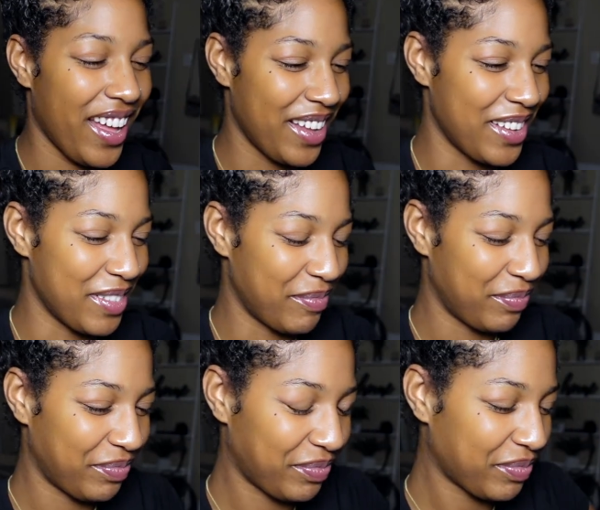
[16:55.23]
um
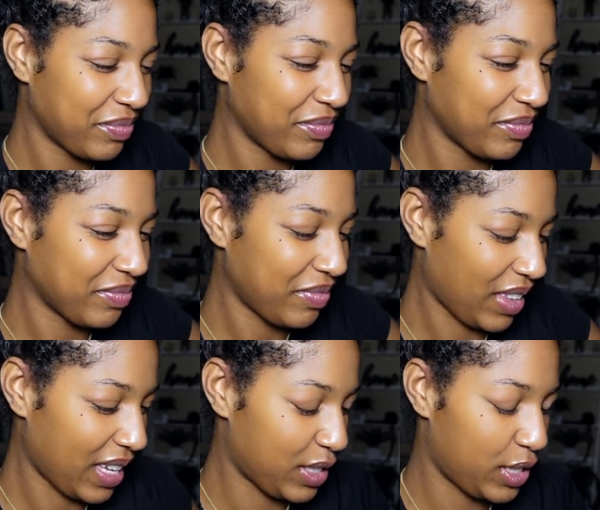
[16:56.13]

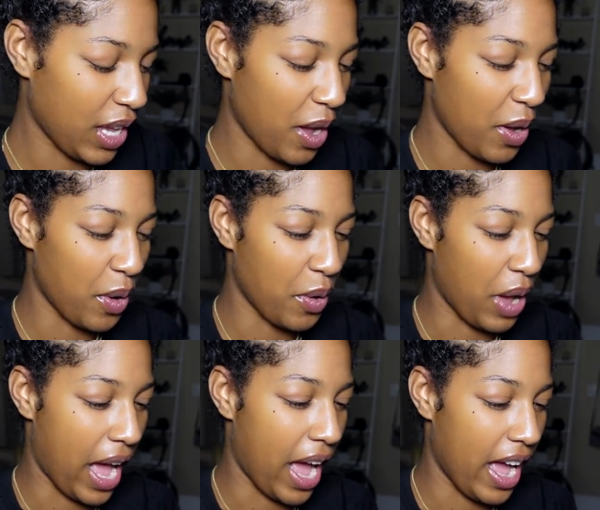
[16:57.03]
so
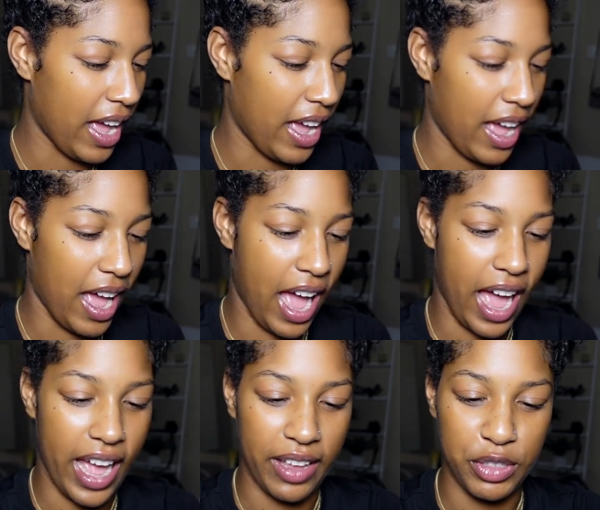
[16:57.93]

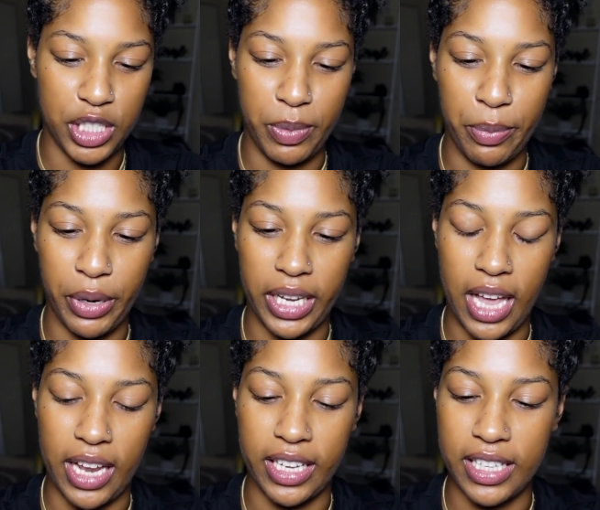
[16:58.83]
i just been putting
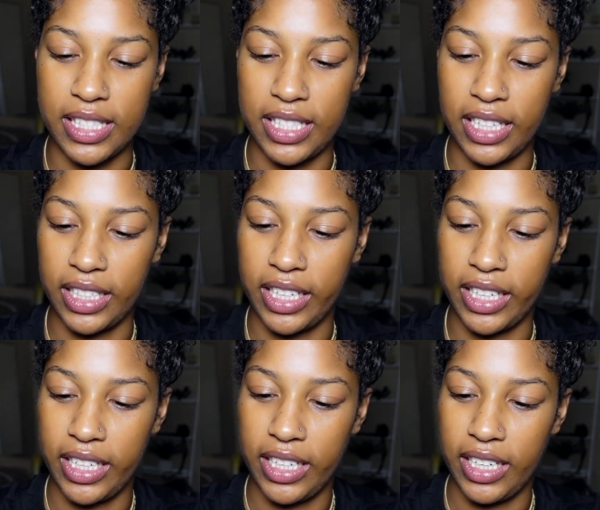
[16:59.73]
on
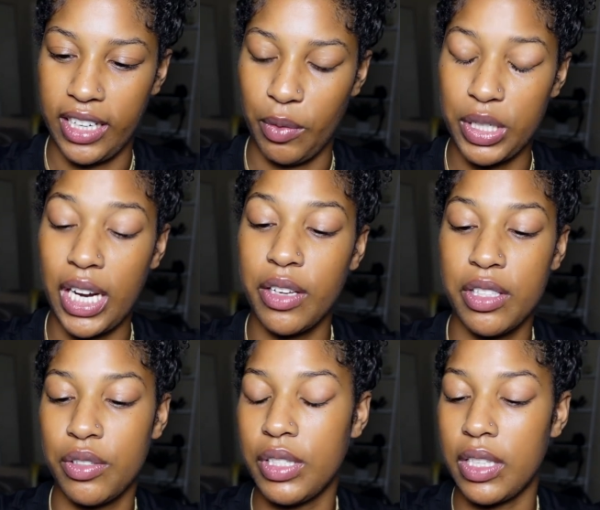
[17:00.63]
concealer which i used
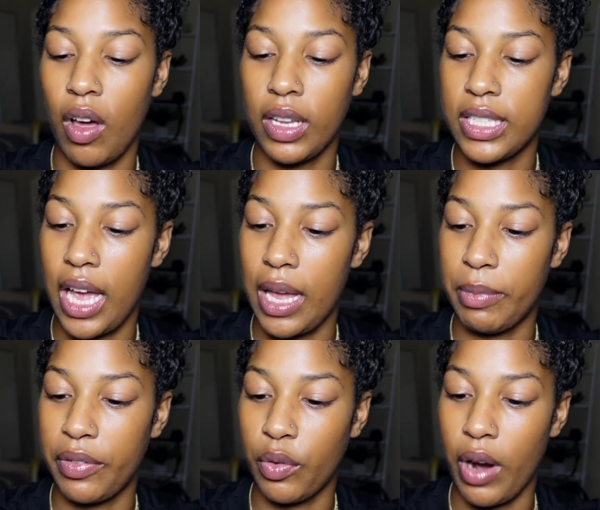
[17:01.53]
to do this all the time
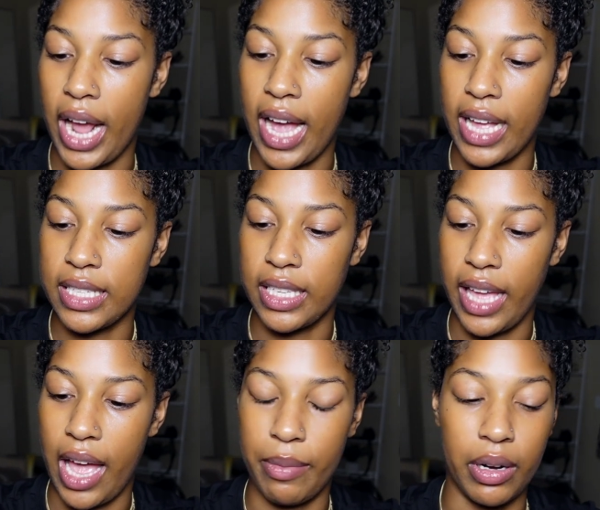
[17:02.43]
before i got into the
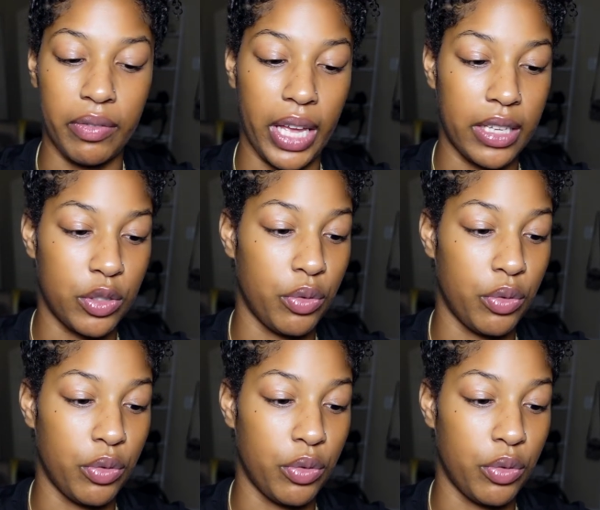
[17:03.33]
habit of like